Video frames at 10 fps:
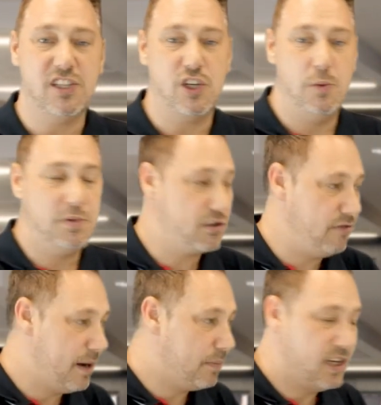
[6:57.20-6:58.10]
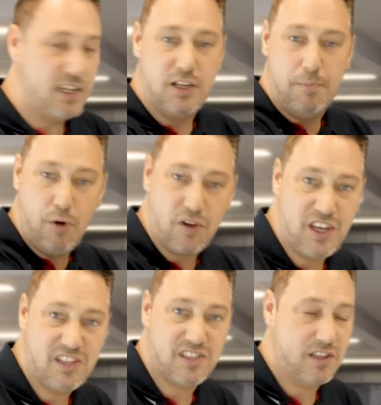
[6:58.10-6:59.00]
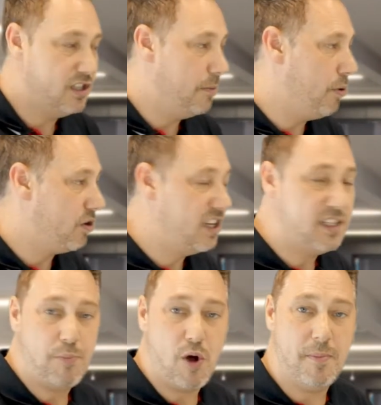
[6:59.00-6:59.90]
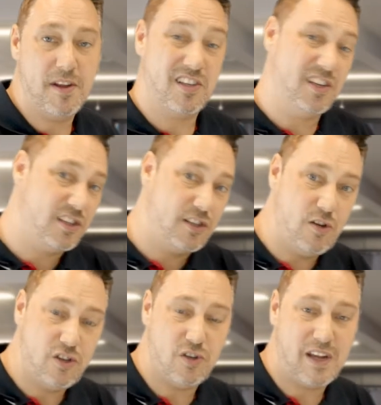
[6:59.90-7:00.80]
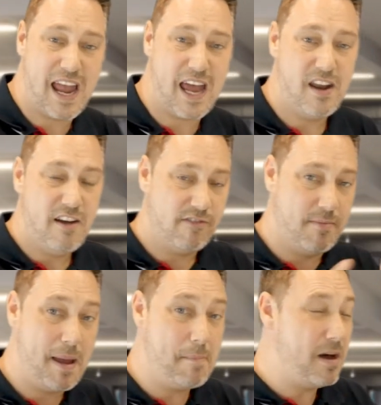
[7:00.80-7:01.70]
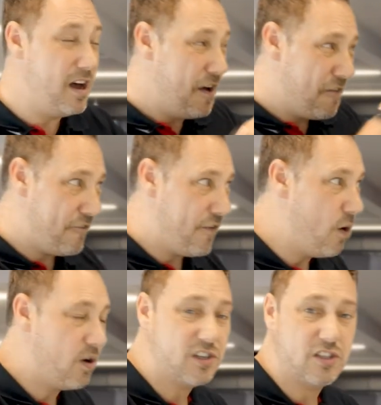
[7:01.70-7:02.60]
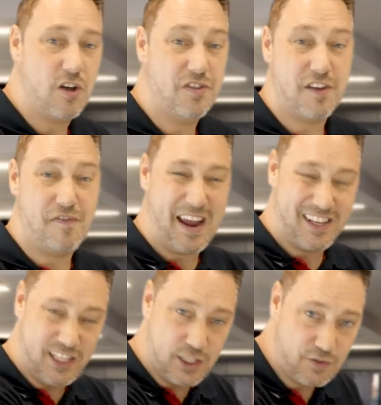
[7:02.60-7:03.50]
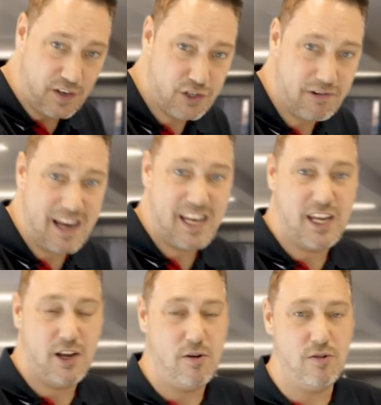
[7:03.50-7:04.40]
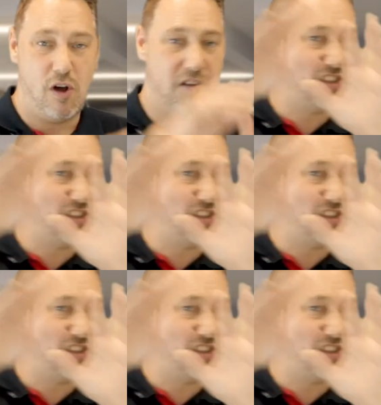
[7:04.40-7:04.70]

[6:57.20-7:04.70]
Scoop script to book these appointments as soon as you can. Remember, focus on the fact that it's for training you, not